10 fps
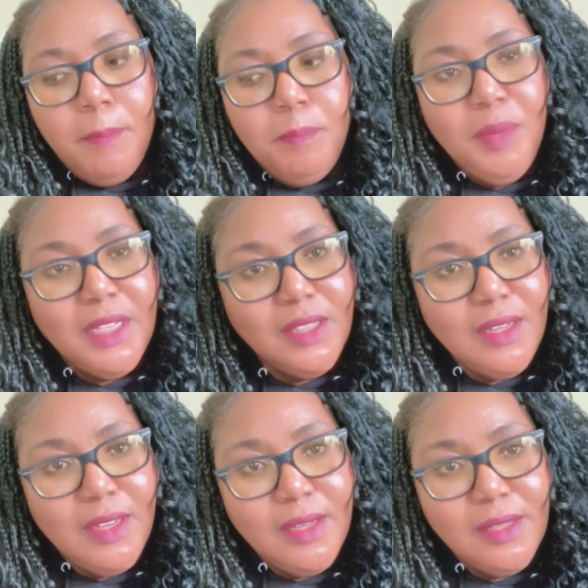
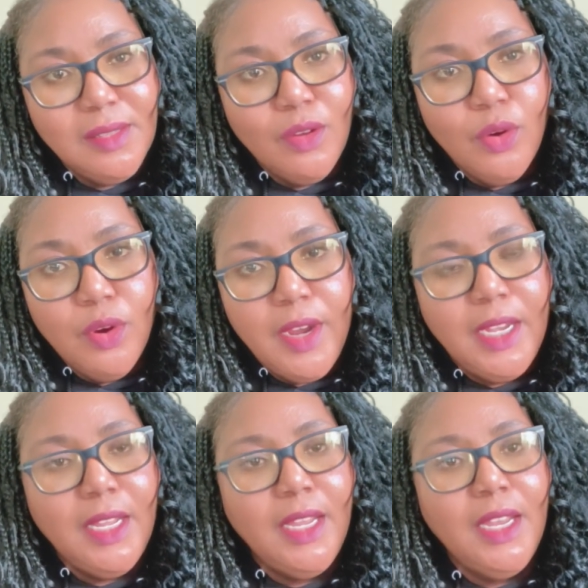business,
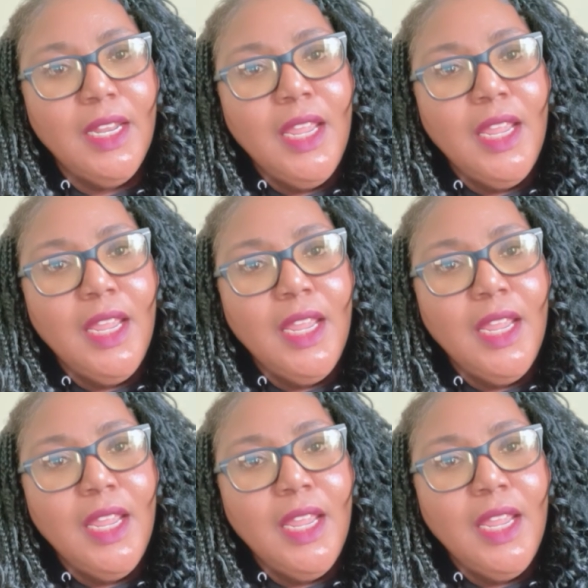credit,